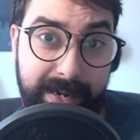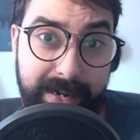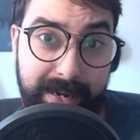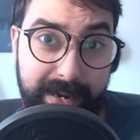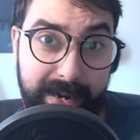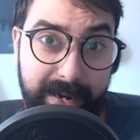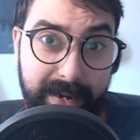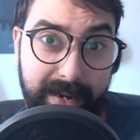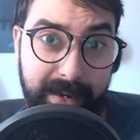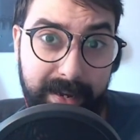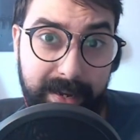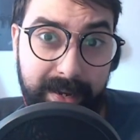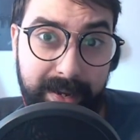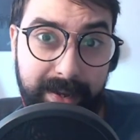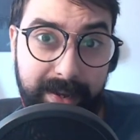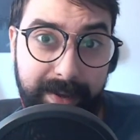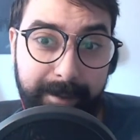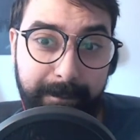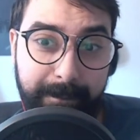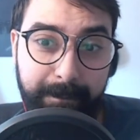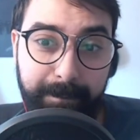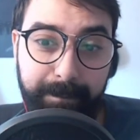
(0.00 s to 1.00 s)
did,
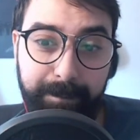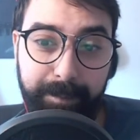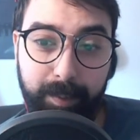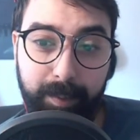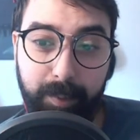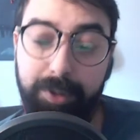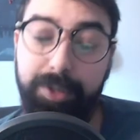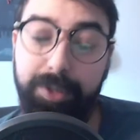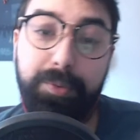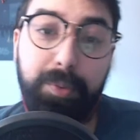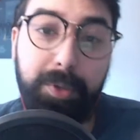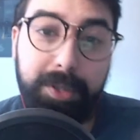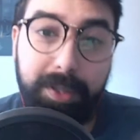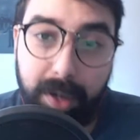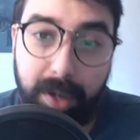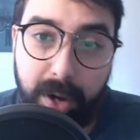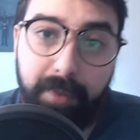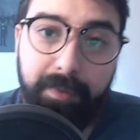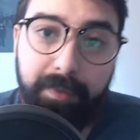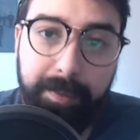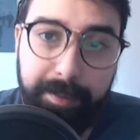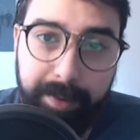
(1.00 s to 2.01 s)
which is what the
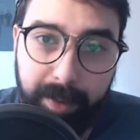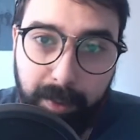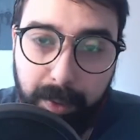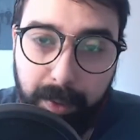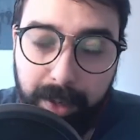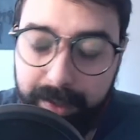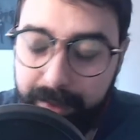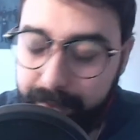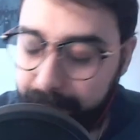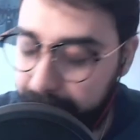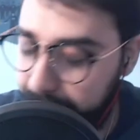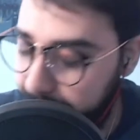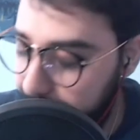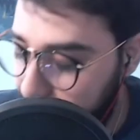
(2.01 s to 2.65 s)
COVID bill was.